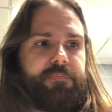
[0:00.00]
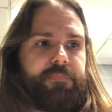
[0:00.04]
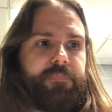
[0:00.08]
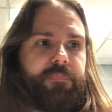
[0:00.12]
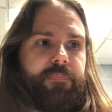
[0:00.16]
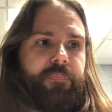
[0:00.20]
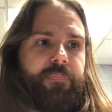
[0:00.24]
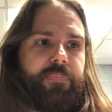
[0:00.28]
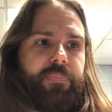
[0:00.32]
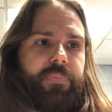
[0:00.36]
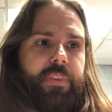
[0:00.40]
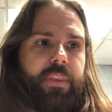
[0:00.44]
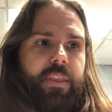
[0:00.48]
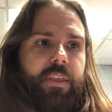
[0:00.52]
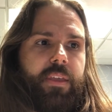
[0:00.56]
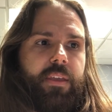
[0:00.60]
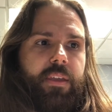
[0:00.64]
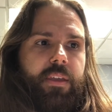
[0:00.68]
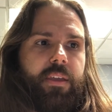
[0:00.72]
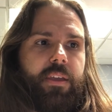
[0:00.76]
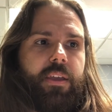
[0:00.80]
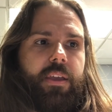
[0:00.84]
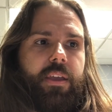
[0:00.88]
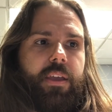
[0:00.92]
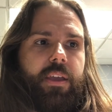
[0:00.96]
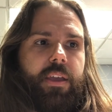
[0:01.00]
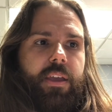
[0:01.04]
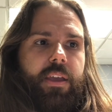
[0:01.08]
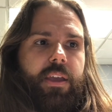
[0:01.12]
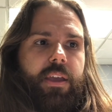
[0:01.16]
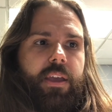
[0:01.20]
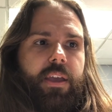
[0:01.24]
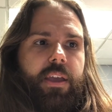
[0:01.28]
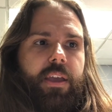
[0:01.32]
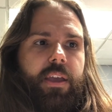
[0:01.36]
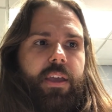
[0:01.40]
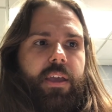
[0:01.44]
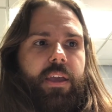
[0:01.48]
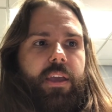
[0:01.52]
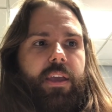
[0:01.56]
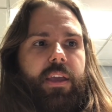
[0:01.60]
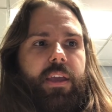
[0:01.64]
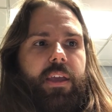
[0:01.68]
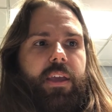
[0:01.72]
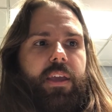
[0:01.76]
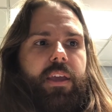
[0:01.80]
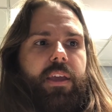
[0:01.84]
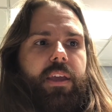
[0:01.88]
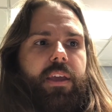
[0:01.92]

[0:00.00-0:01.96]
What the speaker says: No one is speaking in this clip.